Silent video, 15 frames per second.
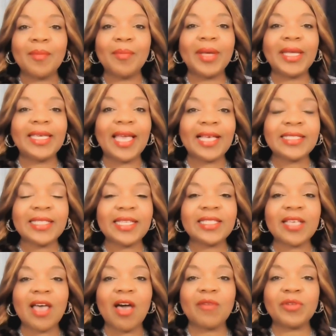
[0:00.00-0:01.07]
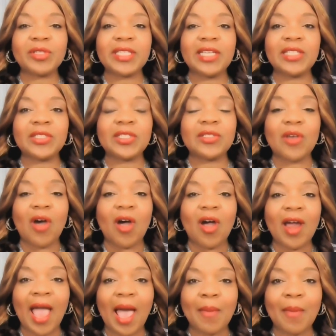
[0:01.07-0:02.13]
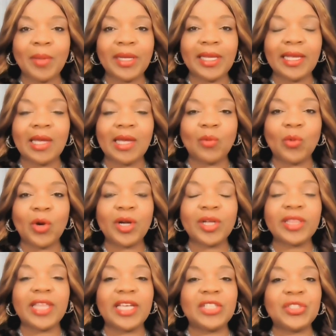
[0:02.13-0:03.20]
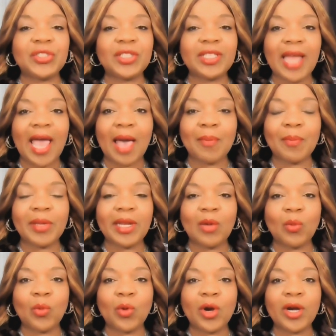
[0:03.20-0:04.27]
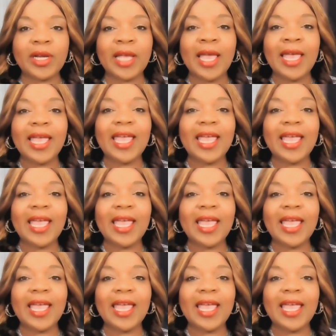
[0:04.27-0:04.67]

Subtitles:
But yes, these conversations are happening at work. They should happen at work.